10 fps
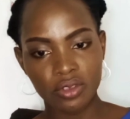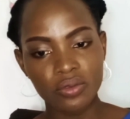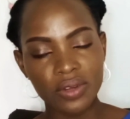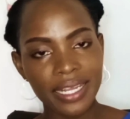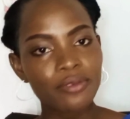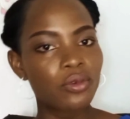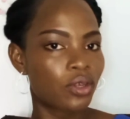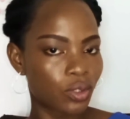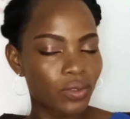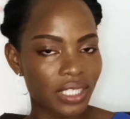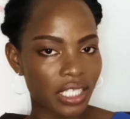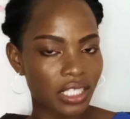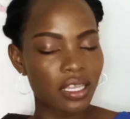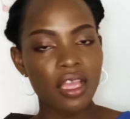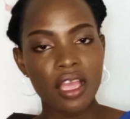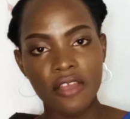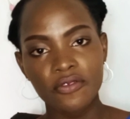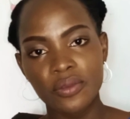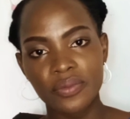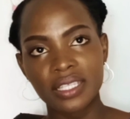You will learn 1 or 2 things
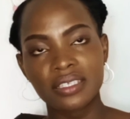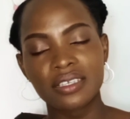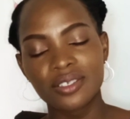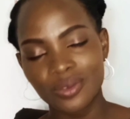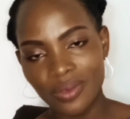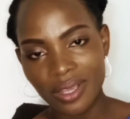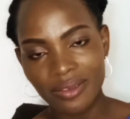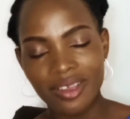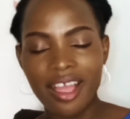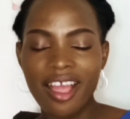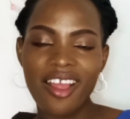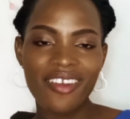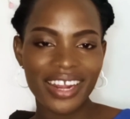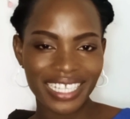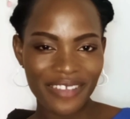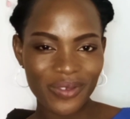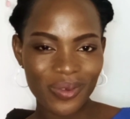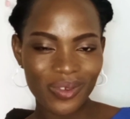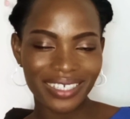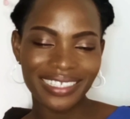from it as well. All right,
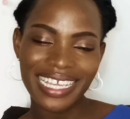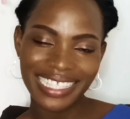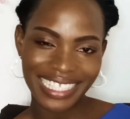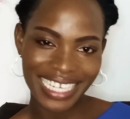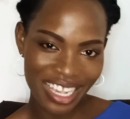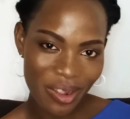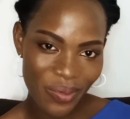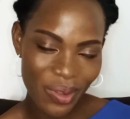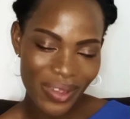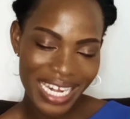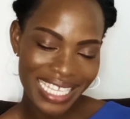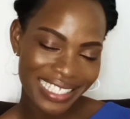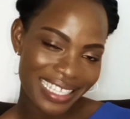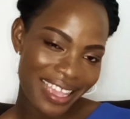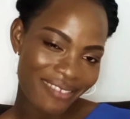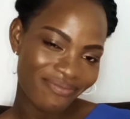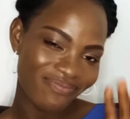everyone. Till I come your way next time.